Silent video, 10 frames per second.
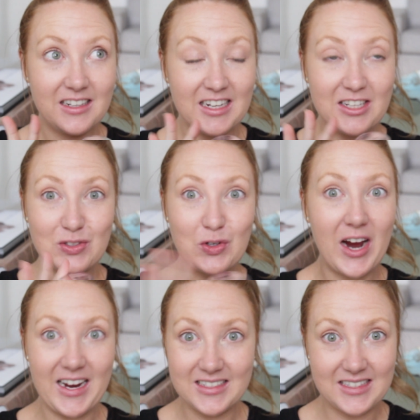is
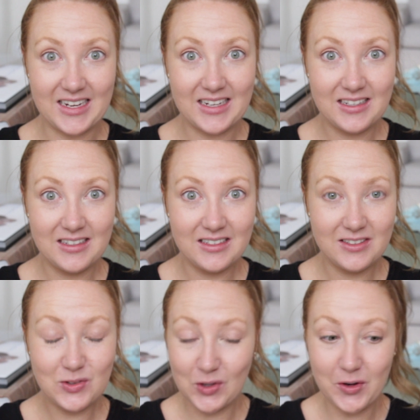crazy,
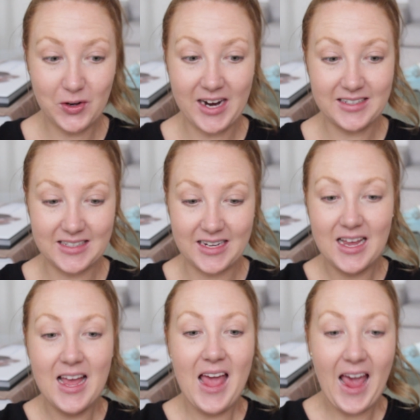so crazy.